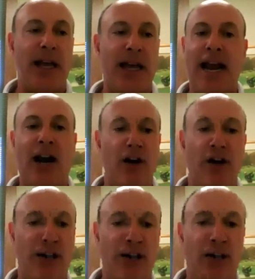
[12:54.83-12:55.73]

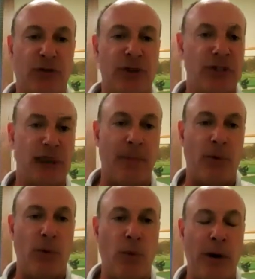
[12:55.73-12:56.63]
inheritances, for
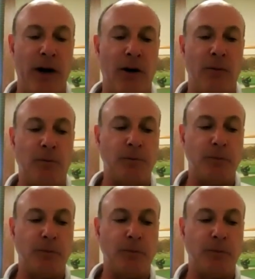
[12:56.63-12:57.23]
example, where